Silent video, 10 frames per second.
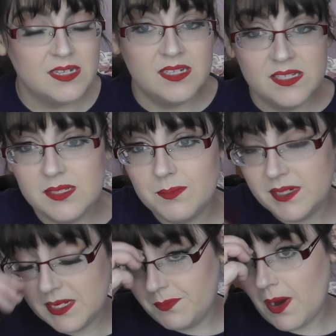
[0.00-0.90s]

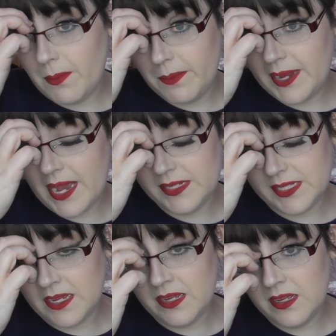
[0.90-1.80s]
Somebody probably has
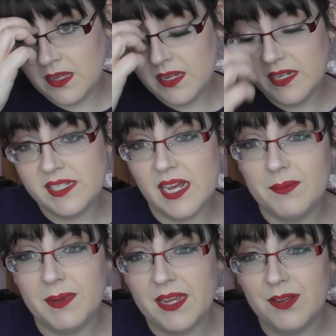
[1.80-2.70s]
it. Tell
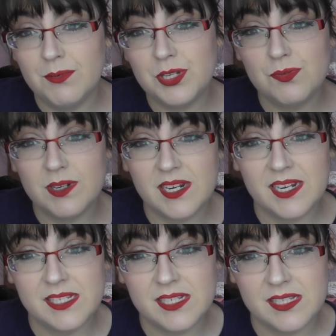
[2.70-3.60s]
me which one it
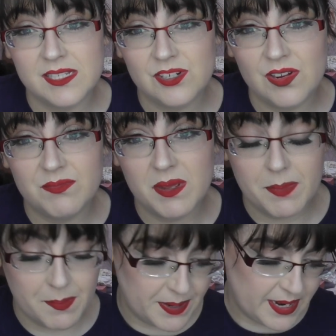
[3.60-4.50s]
is, because it's driving me a
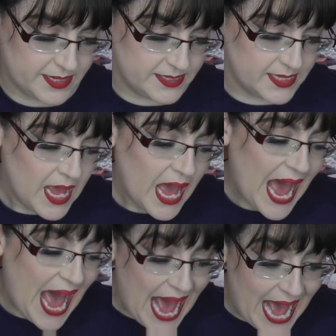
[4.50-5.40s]
bit bananas.
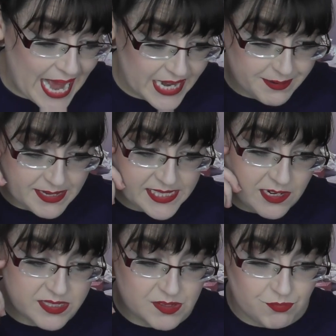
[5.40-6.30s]
Anyways, it
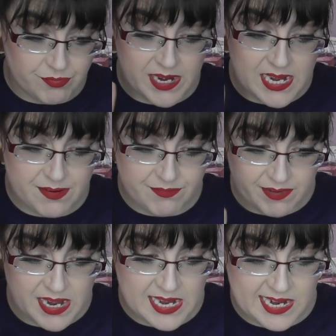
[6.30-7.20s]
looks really,
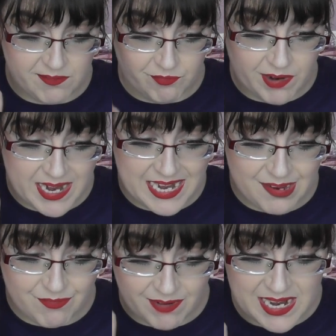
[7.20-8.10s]
really,
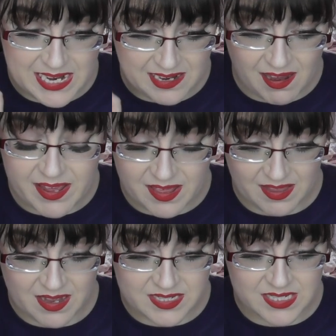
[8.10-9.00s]
really, really like that.